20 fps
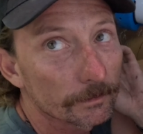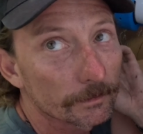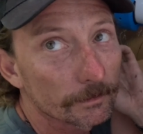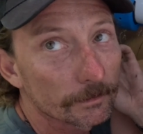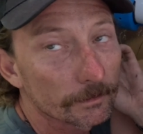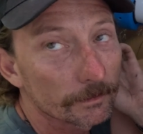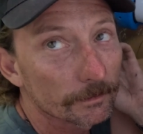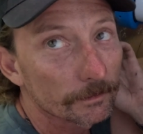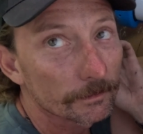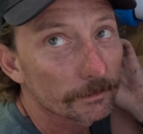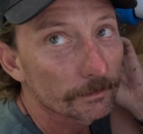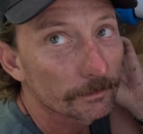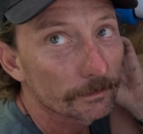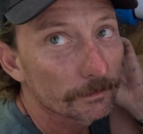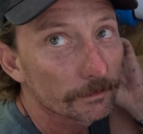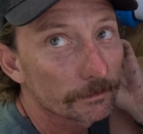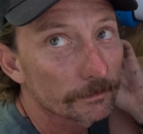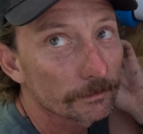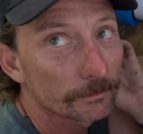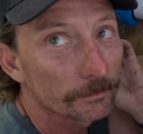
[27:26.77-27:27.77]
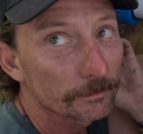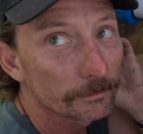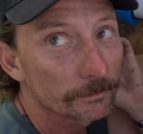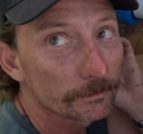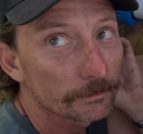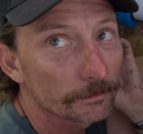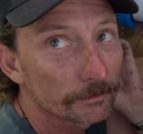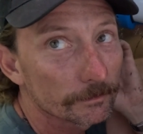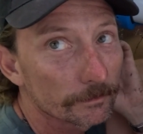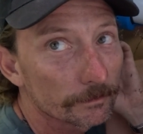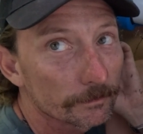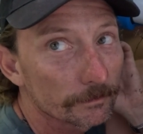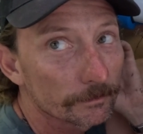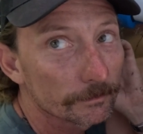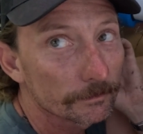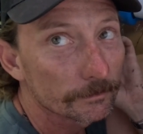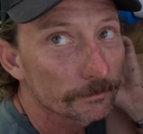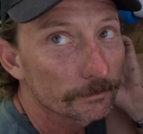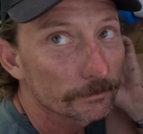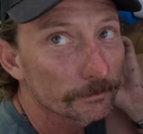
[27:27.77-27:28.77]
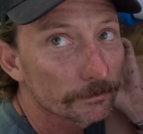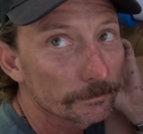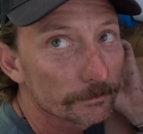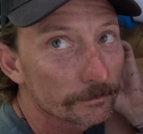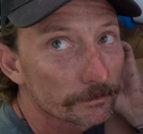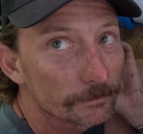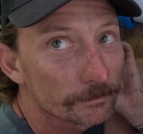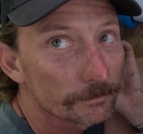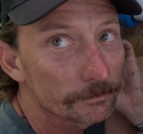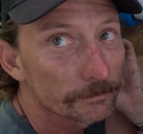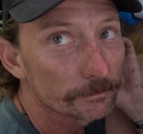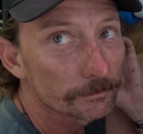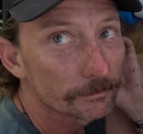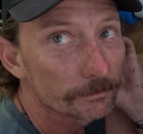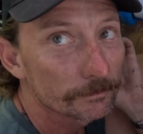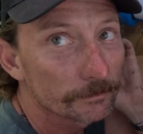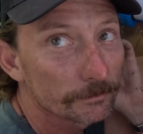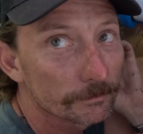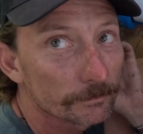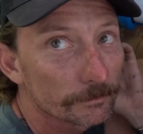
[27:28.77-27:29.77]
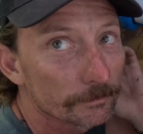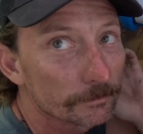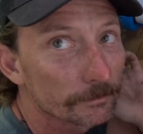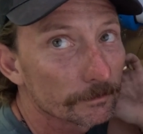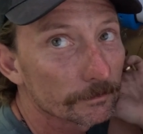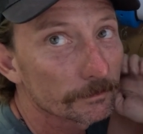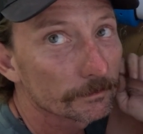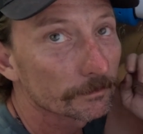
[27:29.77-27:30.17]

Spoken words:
if I was functionally minded with